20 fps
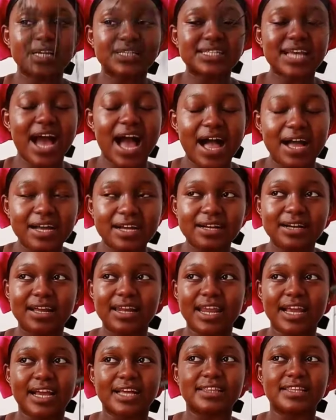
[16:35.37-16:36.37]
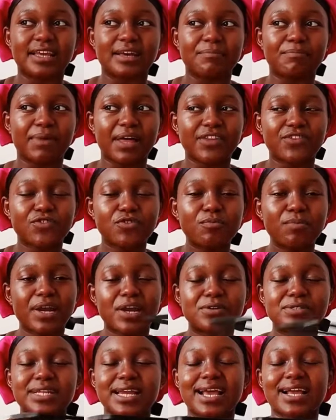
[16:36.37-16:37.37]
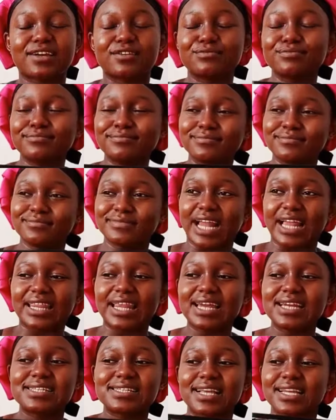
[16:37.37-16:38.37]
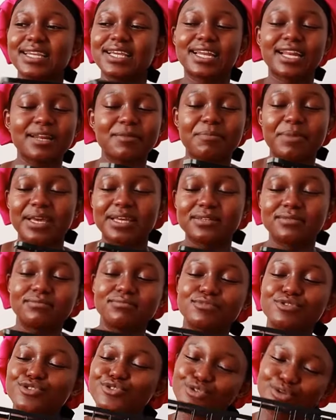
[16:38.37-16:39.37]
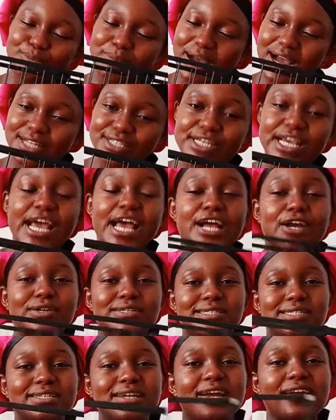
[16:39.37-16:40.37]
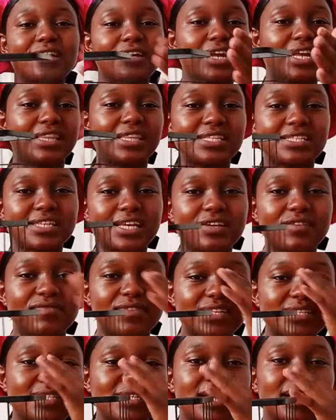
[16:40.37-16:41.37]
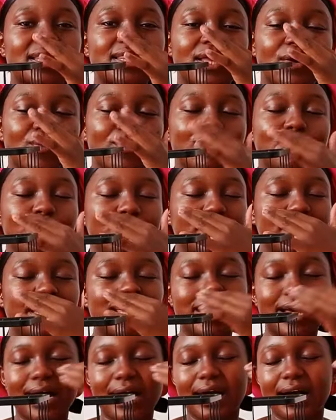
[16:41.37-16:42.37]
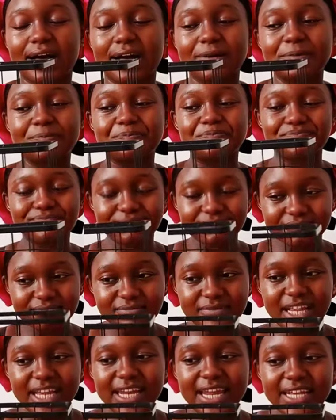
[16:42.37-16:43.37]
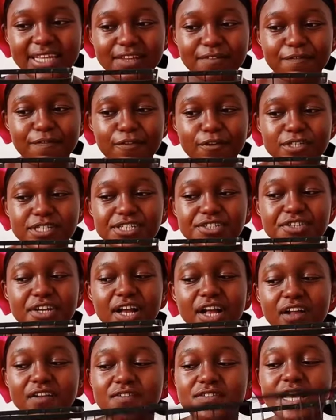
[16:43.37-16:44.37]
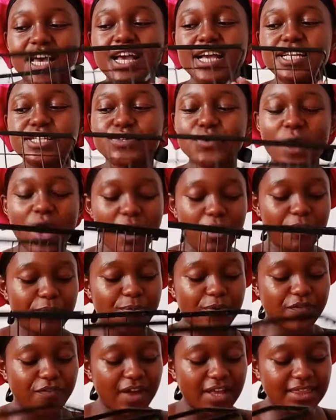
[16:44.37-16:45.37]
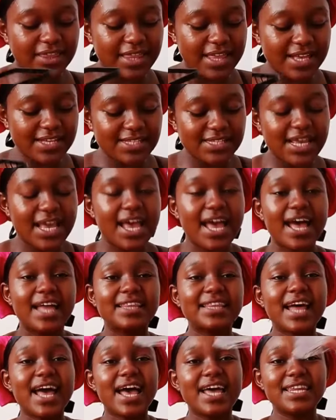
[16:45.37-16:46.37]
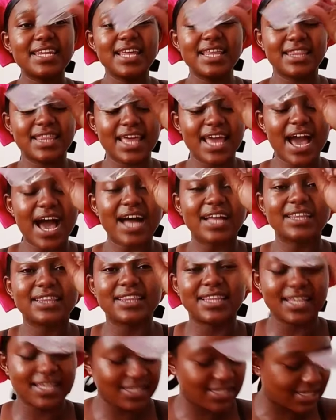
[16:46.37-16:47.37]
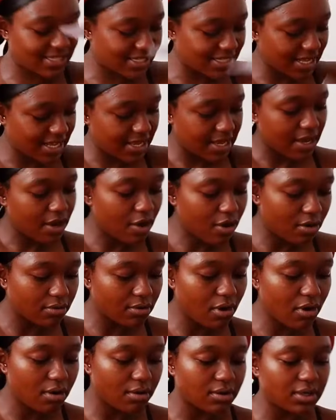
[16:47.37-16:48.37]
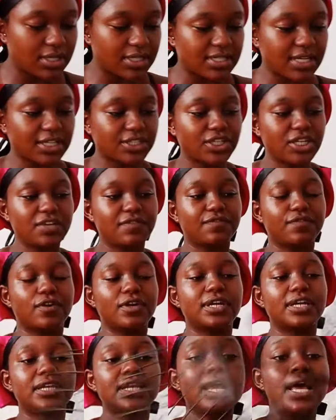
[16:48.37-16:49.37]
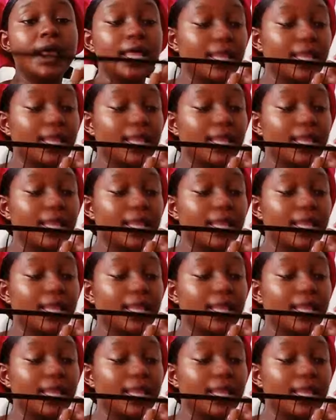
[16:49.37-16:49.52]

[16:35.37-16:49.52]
tank, like at the bathroom, but I was like, that is a little bit too much considering at this side of the sink there will be like the floating shelves. So I preferred this. And then they had this. Oh, it's actually fallen.